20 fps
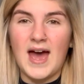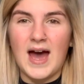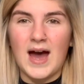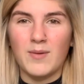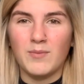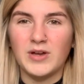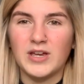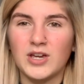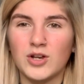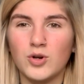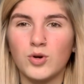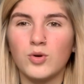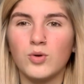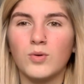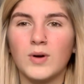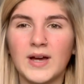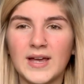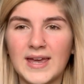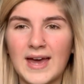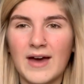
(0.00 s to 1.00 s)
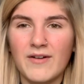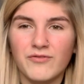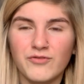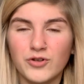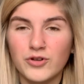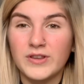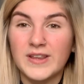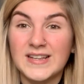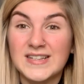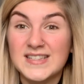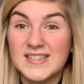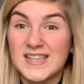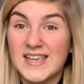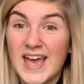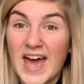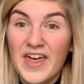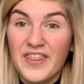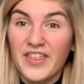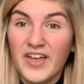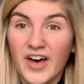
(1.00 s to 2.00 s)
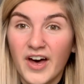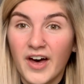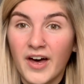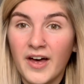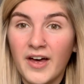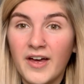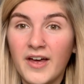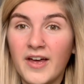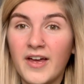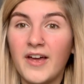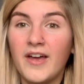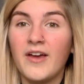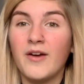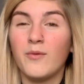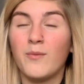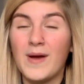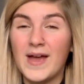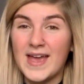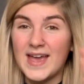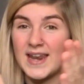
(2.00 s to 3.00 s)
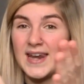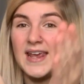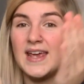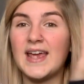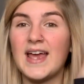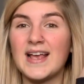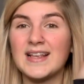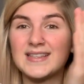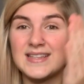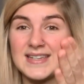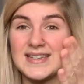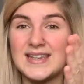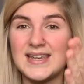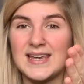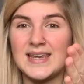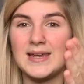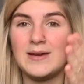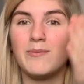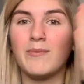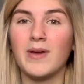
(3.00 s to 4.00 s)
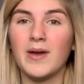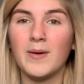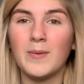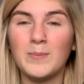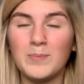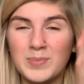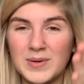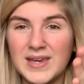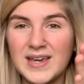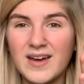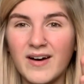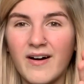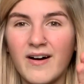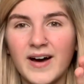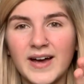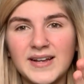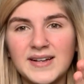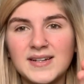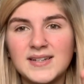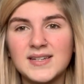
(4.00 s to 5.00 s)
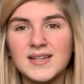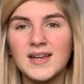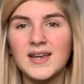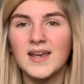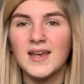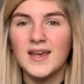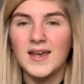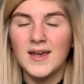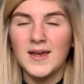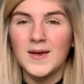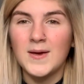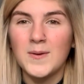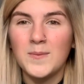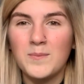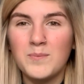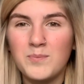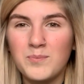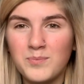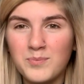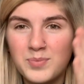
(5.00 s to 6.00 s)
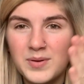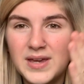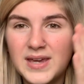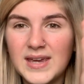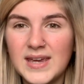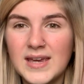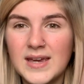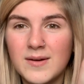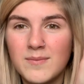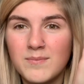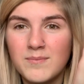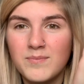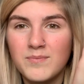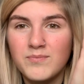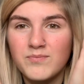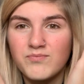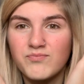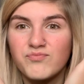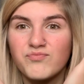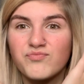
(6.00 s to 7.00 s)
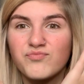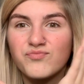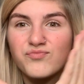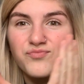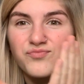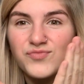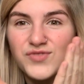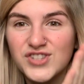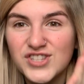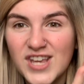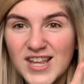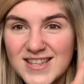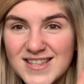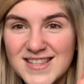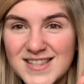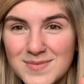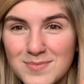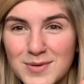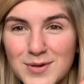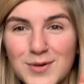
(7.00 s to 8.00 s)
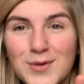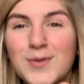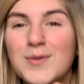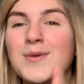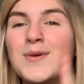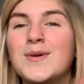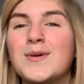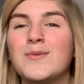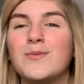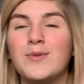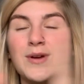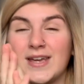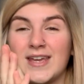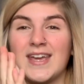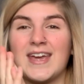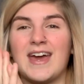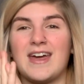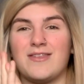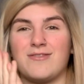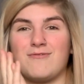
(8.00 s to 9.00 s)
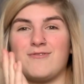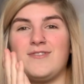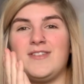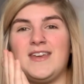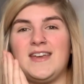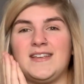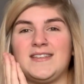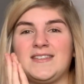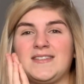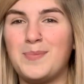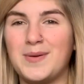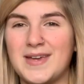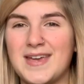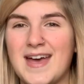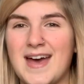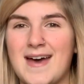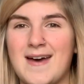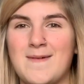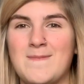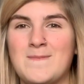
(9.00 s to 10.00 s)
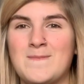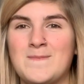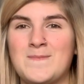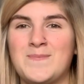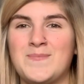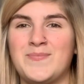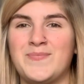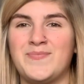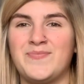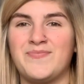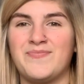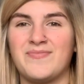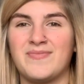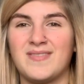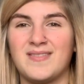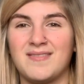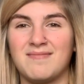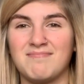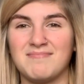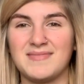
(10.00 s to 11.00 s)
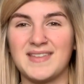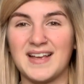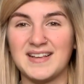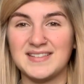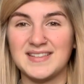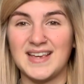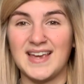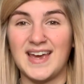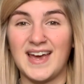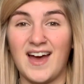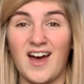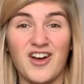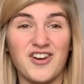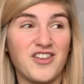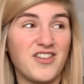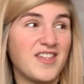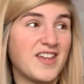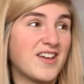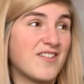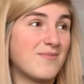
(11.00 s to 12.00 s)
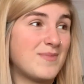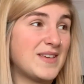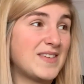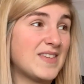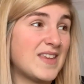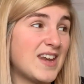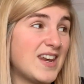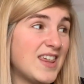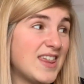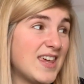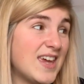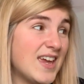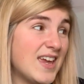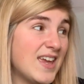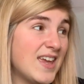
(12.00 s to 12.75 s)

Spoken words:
and we can all get through this together. We're in it as a team. Be kind, be sensible. We can get through this. But yeah, that's it. I don't think I've missed anything.